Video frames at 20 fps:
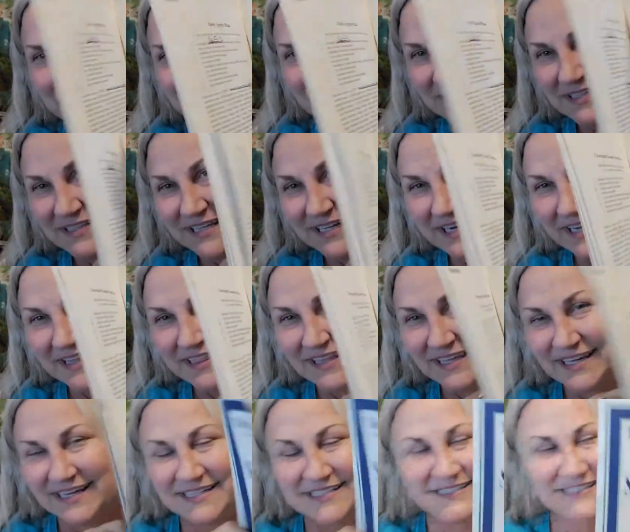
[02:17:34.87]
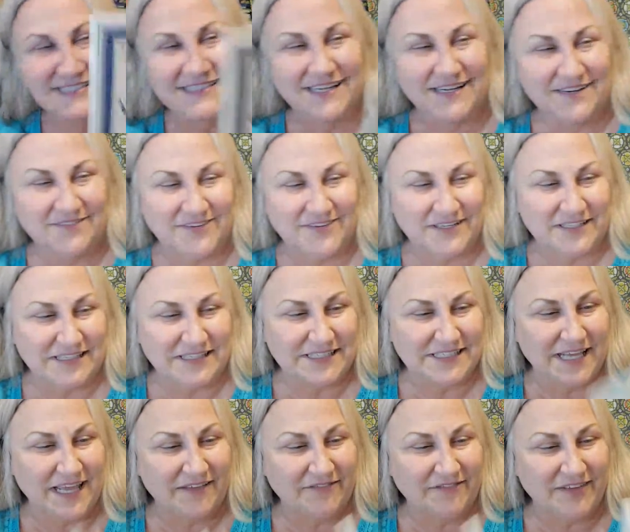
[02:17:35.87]
one that I think I discovered the
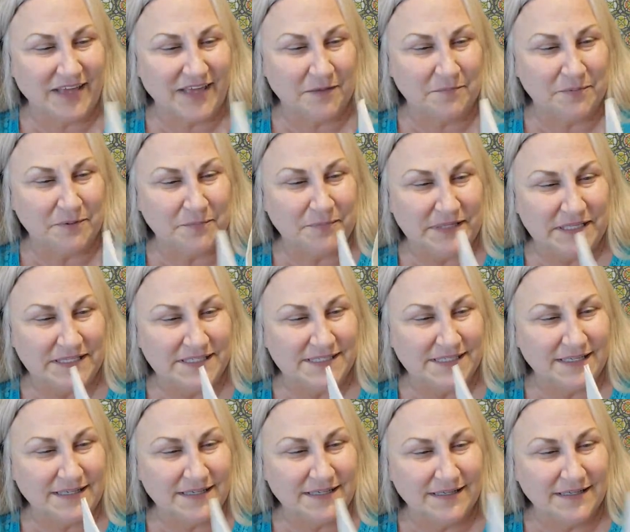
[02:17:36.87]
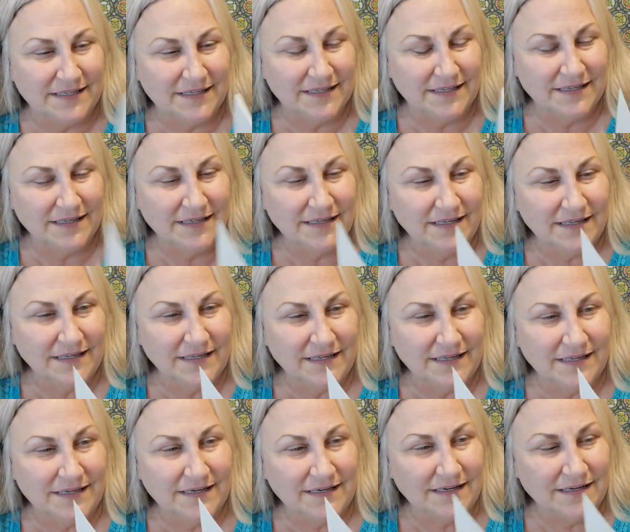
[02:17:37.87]
taffy apple pizza
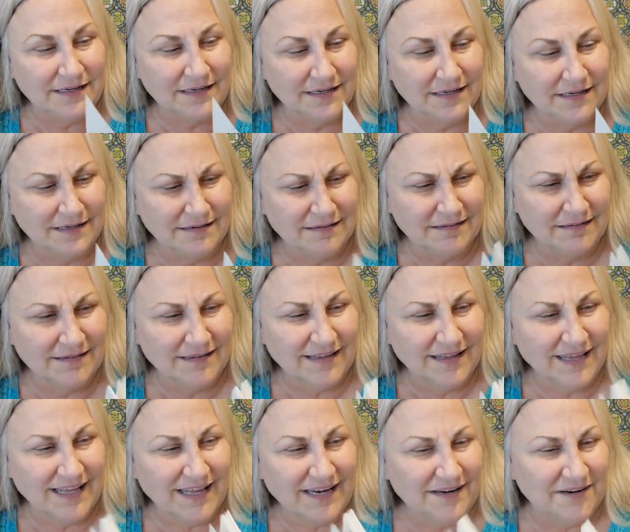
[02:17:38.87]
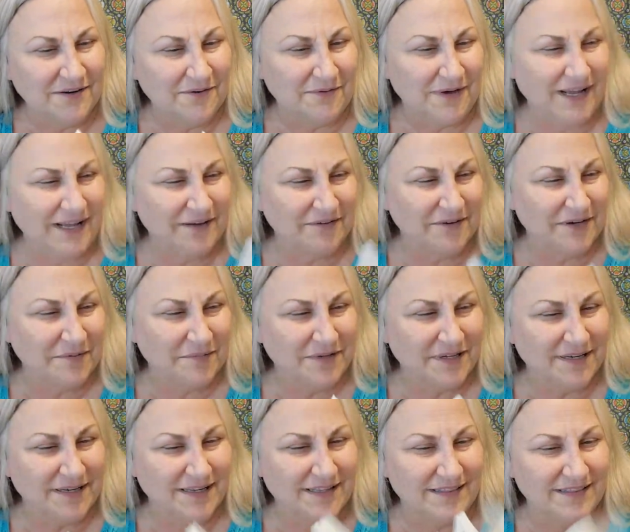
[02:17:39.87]
in. I don't know why it would have
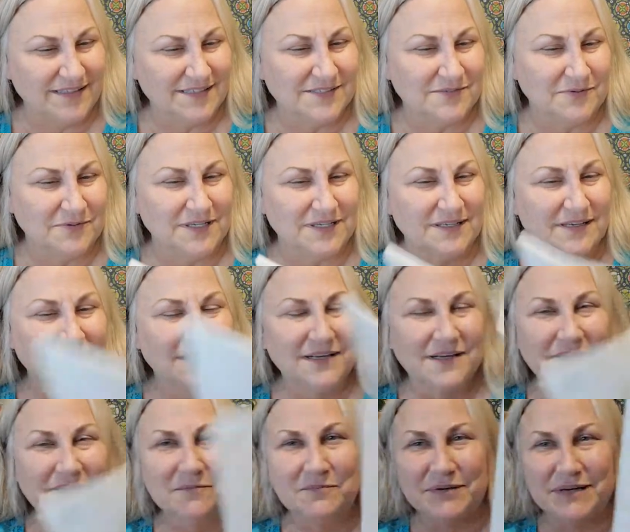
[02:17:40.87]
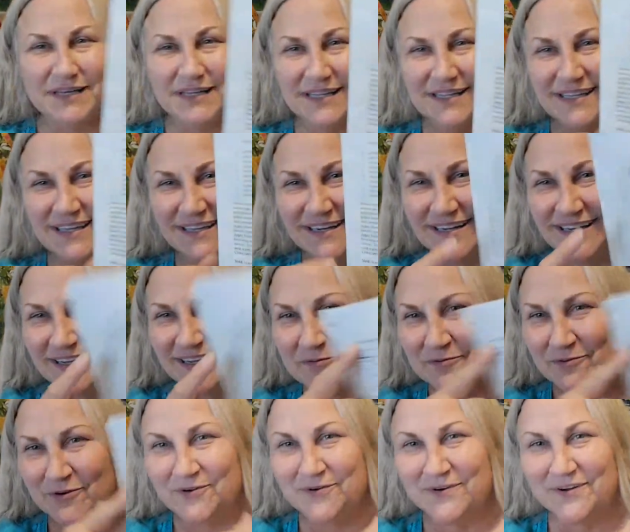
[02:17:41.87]
been in this one, but you know, I
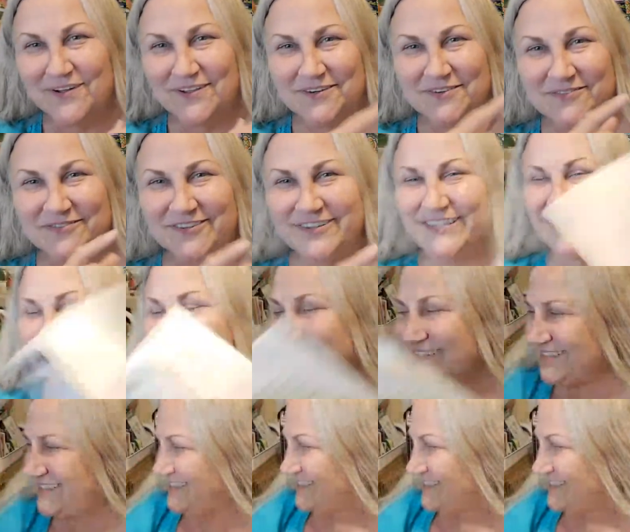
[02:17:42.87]
wrote all over it and